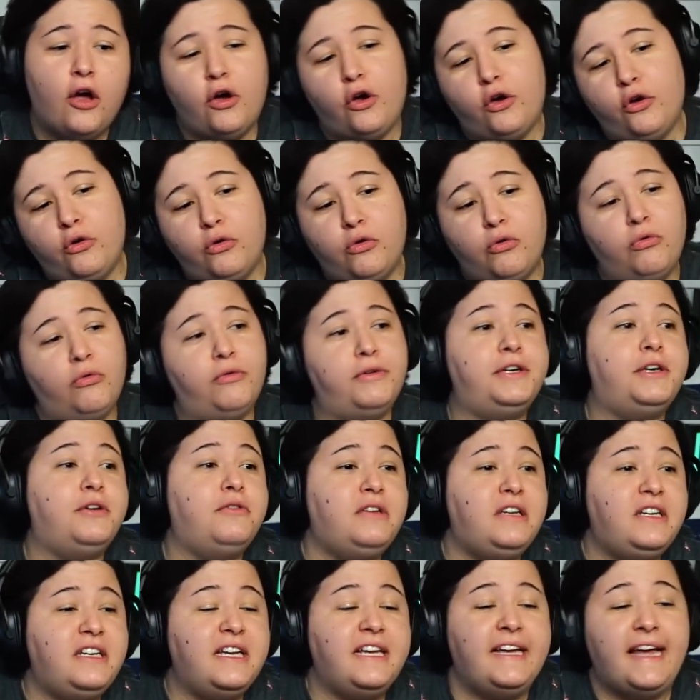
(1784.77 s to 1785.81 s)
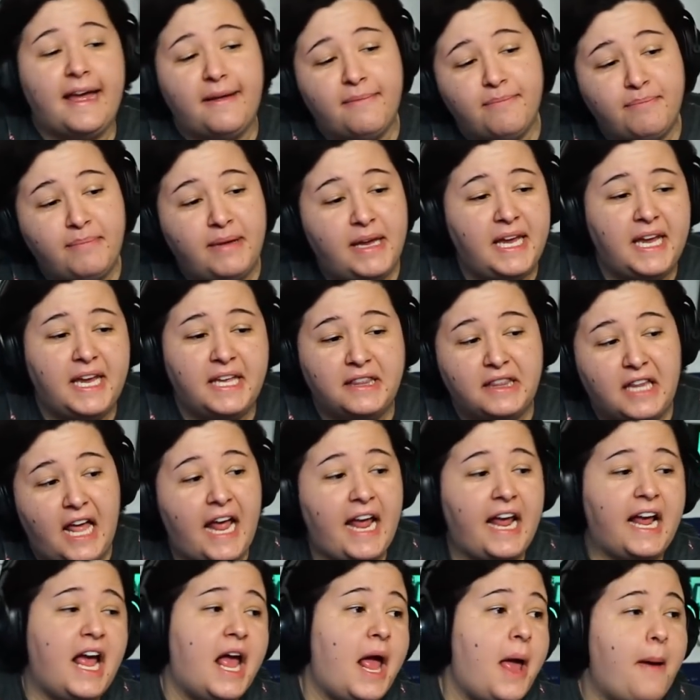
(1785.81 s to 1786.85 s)
ooh, you need to get me,
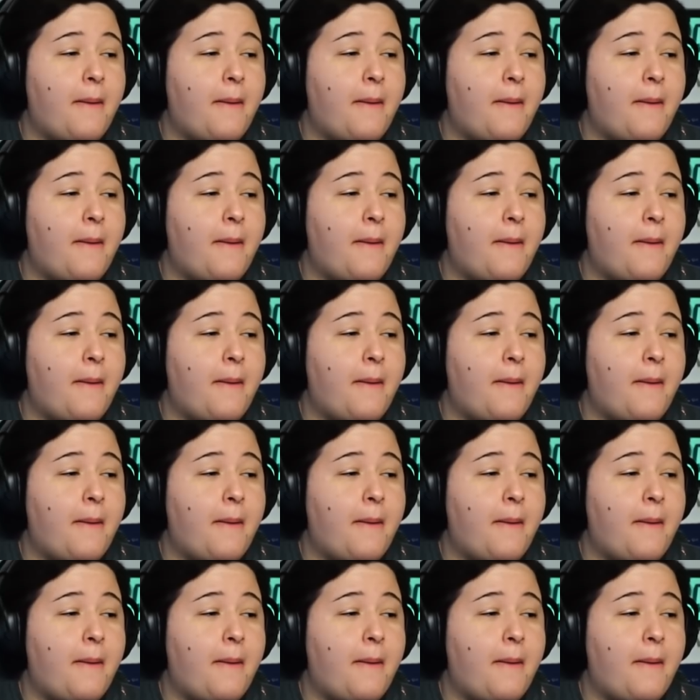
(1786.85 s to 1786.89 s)
like,